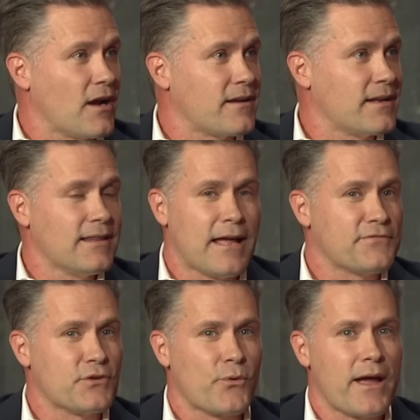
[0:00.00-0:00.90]
chucking it
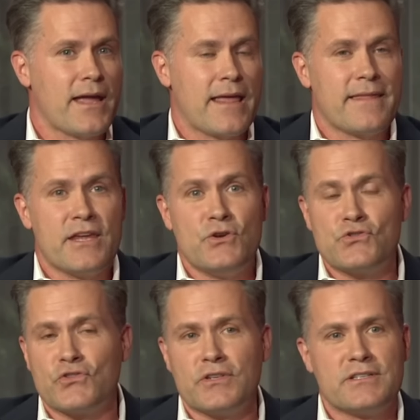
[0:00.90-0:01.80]
left and right. And they
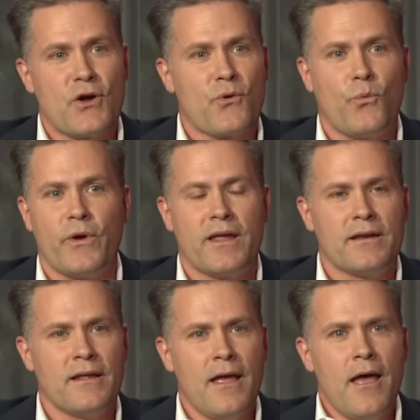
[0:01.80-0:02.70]
usually don't
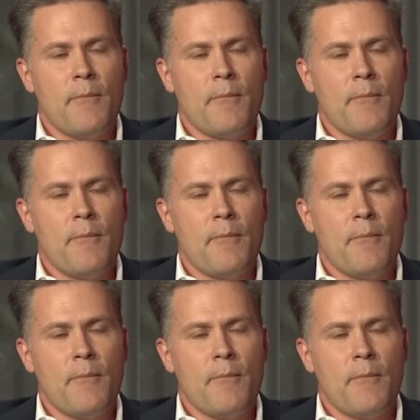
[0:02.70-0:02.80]
win,